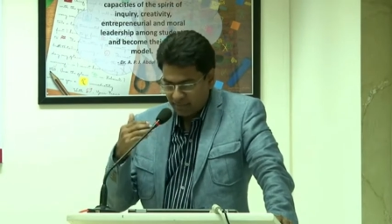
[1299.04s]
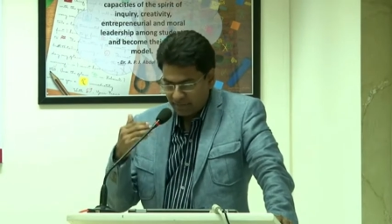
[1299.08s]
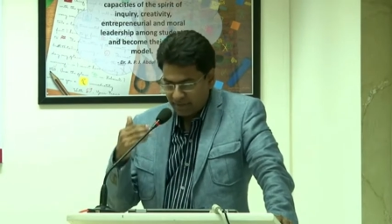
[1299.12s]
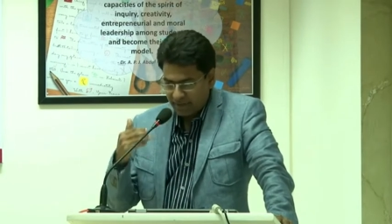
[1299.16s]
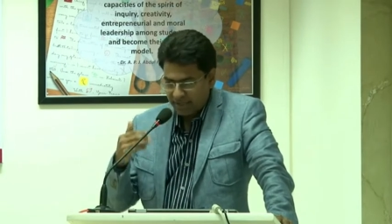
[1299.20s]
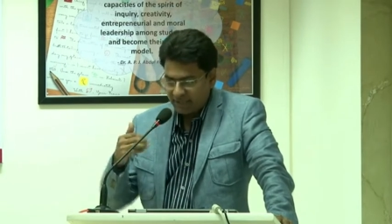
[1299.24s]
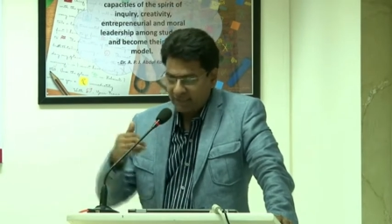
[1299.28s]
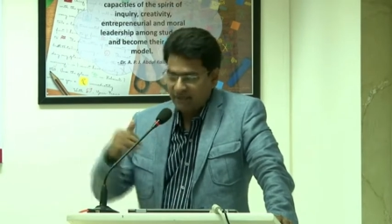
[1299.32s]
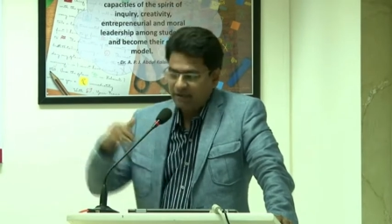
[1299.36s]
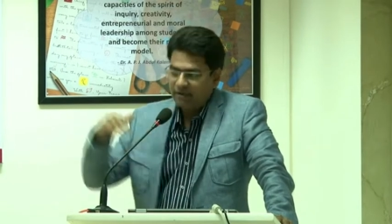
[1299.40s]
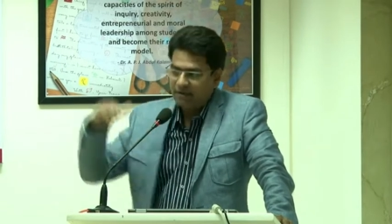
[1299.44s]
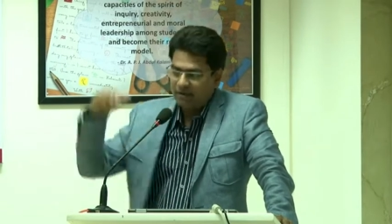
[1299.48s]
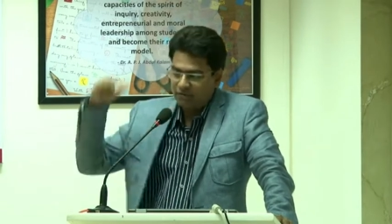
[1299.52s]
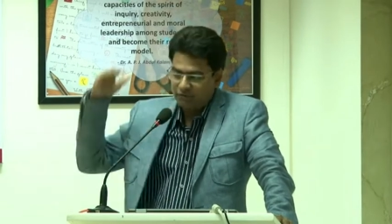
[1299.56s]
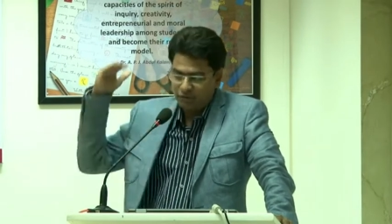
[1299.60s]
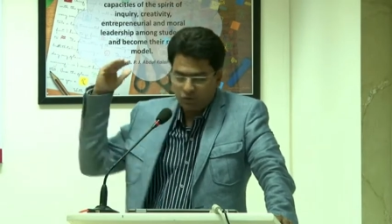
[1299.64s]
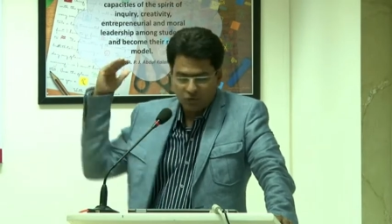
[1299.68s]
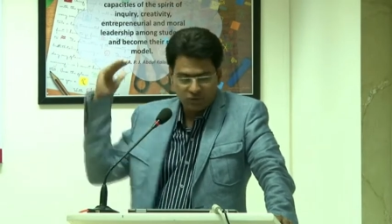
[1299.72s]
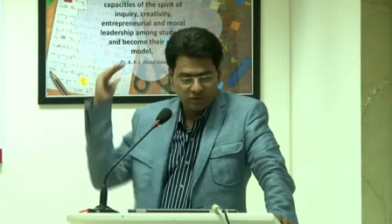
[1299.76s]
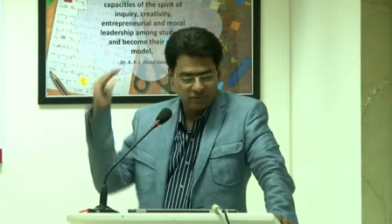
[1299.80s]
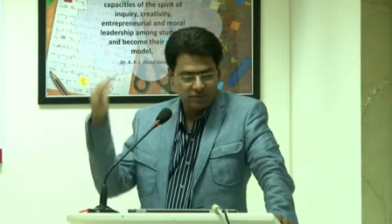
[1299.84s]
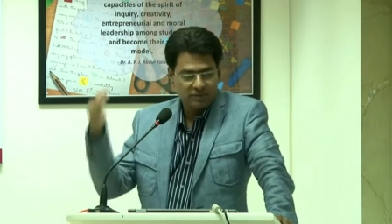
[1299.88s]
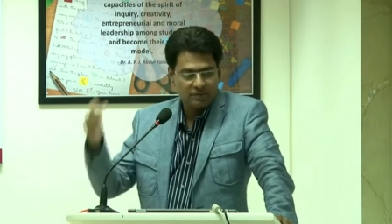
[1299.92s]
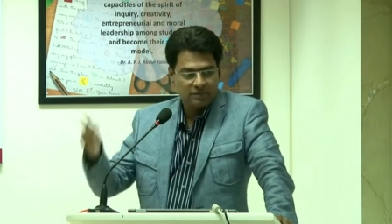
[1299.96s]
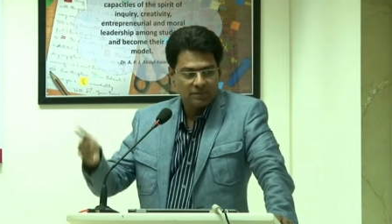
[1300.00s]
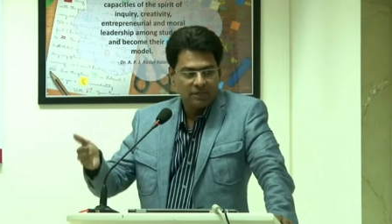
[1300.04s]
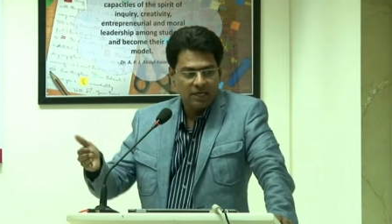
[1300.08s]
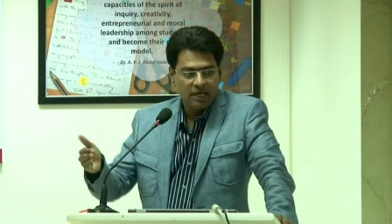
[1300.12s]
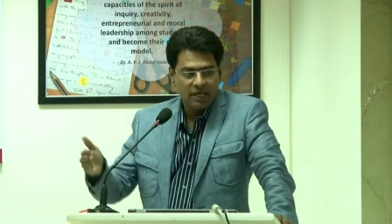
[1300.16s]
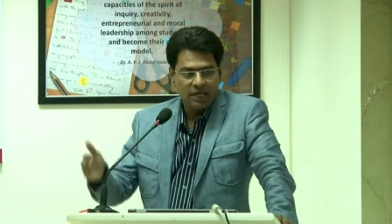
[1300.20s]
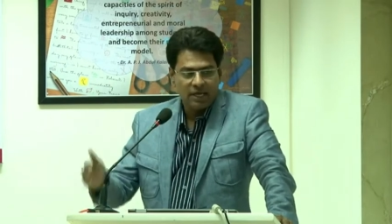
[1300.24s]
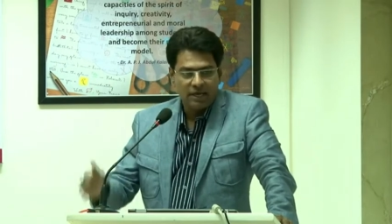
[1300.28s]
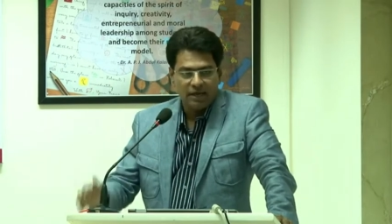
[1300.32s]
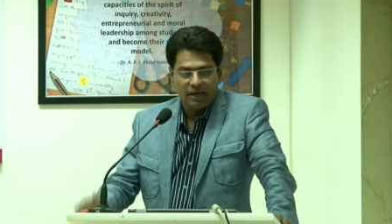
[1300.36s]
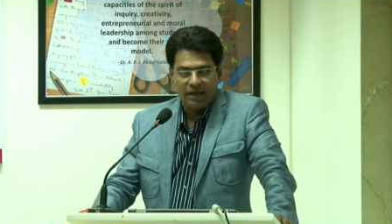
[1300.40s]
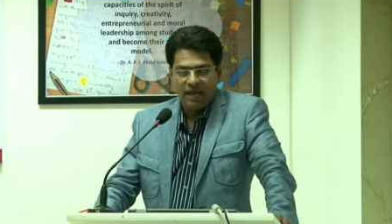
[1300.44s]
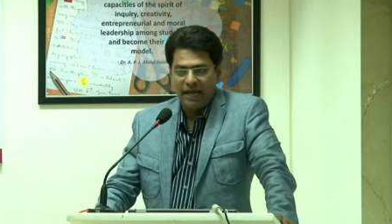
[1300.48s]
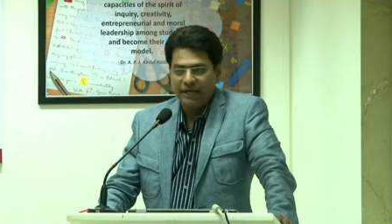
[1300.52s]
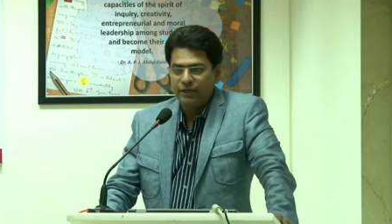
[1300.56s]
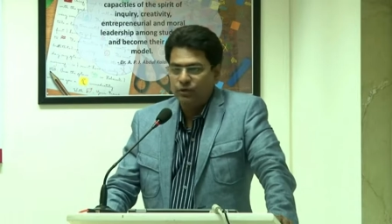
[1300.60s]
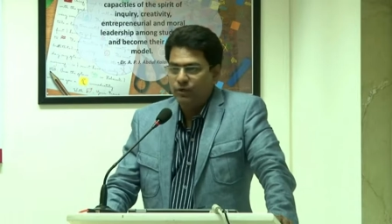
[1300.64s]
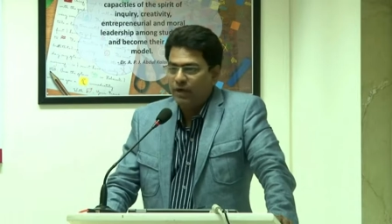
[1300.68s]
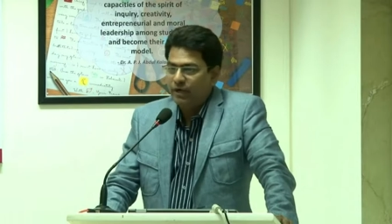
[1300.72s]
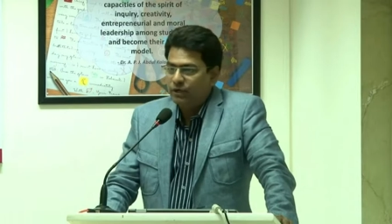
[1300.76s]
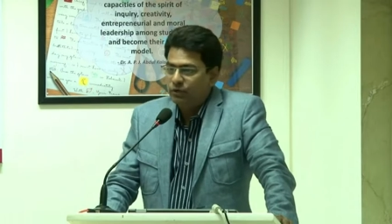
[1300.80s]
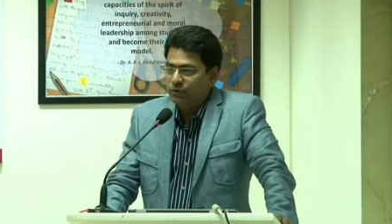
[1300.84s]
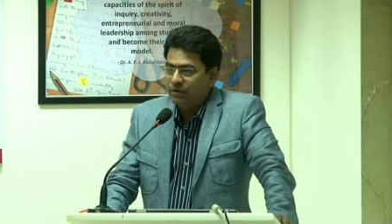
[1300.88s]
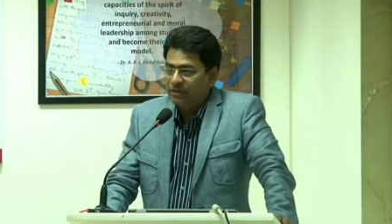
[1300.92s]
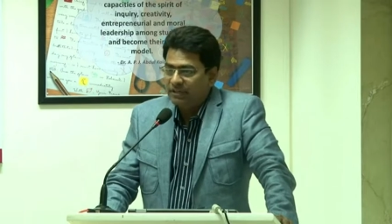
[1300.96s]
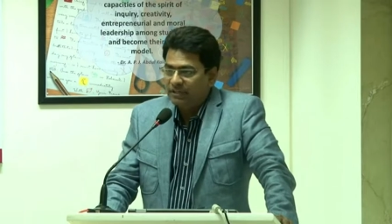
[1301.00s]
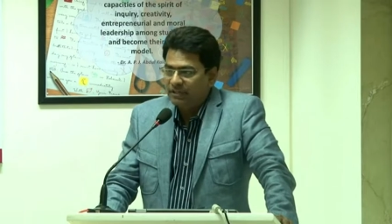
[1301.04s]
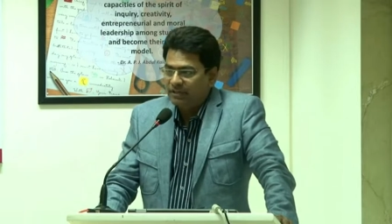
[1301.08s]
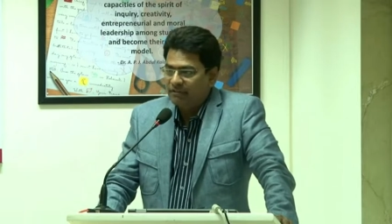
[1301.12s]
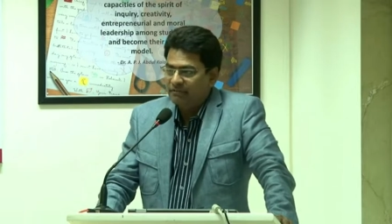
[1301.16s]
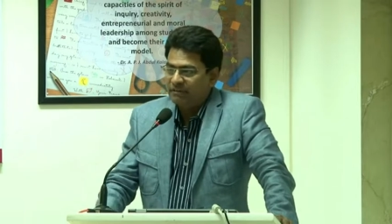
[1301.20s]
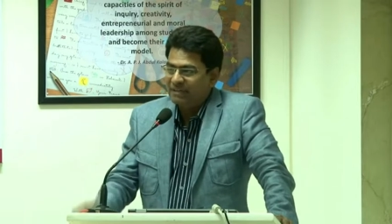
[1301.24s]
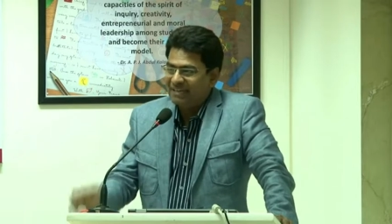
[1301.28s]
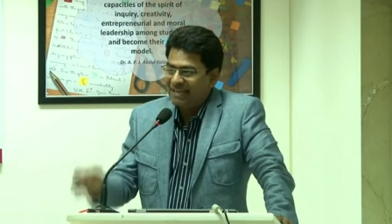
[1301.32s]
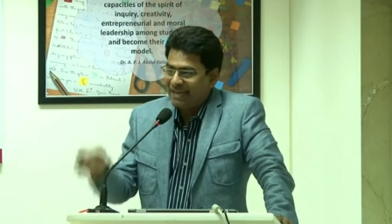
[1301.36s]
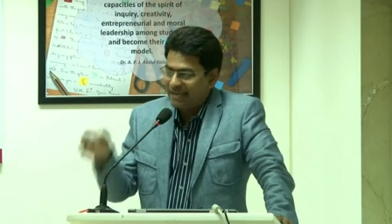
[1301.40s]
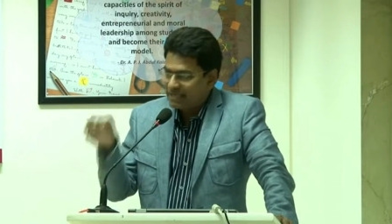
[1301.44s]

bloodier, of course, NATO had to intervene,